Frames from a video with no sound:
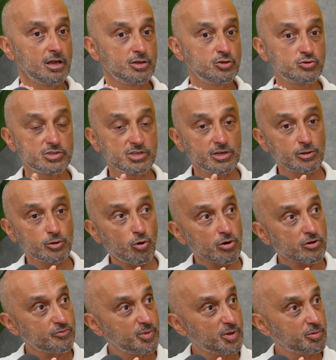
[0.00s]
you see a
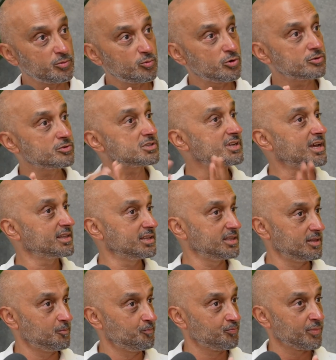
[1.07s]
lot of people want to sign
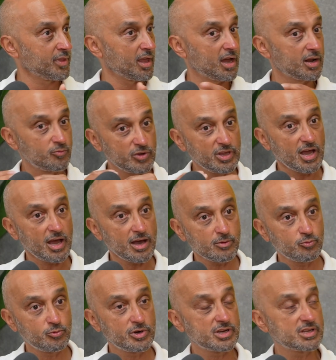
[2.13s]
in. And we
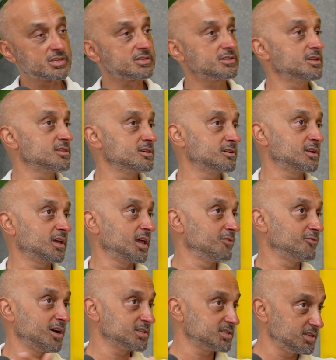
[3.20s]
have very stringent
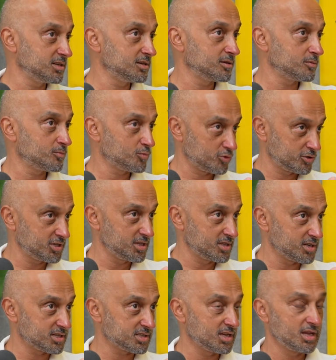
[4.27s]
KYC
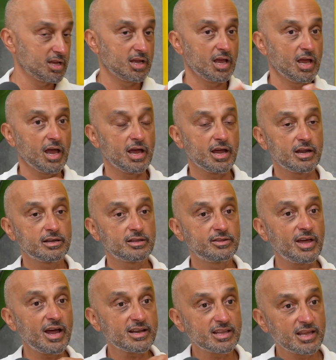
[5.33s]
procedures.
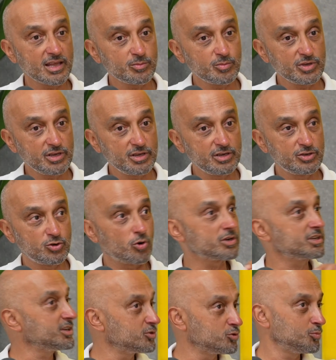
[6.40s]
And that can be
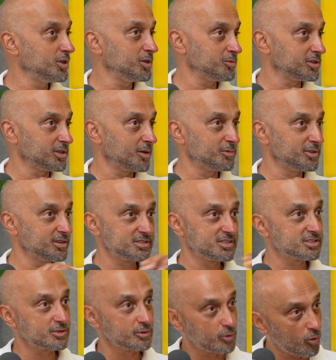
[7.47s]
daunting to be. I mean, there's
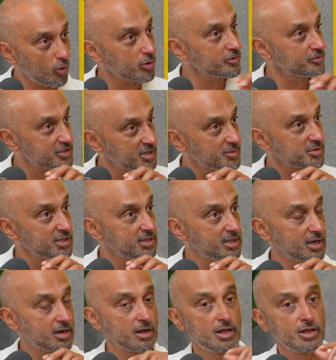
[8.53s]
just a lot of steps in
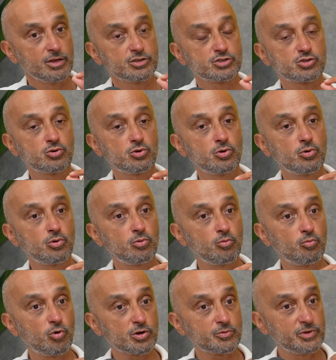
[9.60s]
there. So
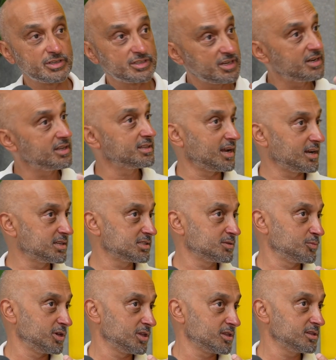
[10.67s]
what we did in
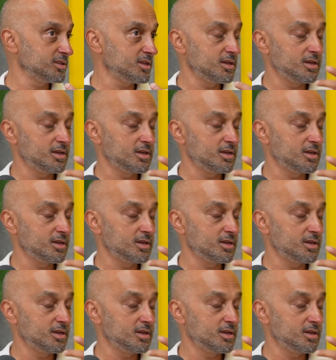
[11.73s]
anticipation